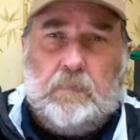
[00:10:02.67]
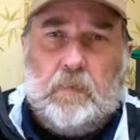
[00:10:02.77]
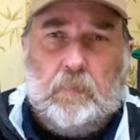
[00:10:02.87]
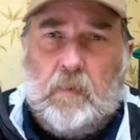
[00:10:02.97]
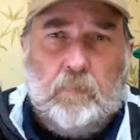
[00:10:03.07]
on
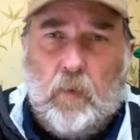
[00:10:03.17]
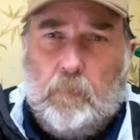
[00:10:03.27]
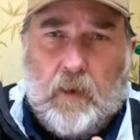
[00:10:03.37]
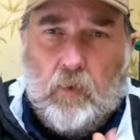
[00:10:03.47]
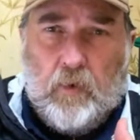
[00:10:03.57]
him
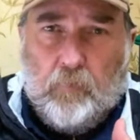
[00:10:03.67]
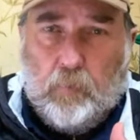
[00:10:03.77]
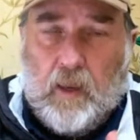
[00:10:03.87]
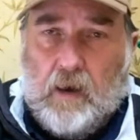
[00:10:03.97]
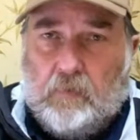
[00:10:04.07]
not being a good enough
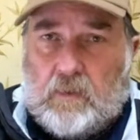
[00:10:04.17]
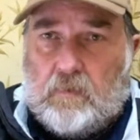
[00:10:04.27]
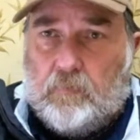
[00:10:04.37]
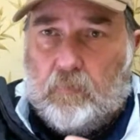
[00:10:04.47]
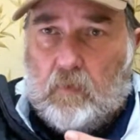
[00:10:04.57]
player.
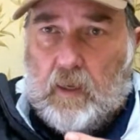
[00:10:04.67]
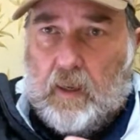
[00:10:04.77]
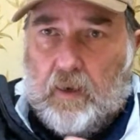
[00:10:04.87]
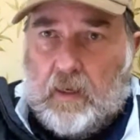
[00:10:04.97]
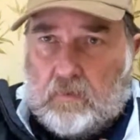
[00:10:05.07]
He's
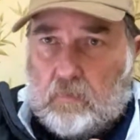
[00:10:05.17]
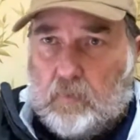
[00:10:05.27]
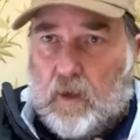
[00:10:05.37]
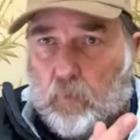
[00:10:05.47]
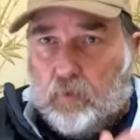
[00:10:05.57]
an
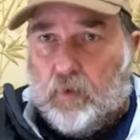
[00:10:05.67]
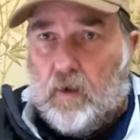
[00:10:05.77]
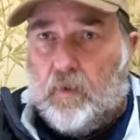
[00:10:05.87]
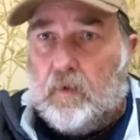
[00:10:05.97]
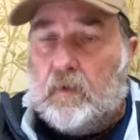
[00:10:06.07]
excellent player. We all
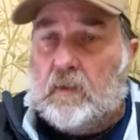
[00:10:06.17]
know that.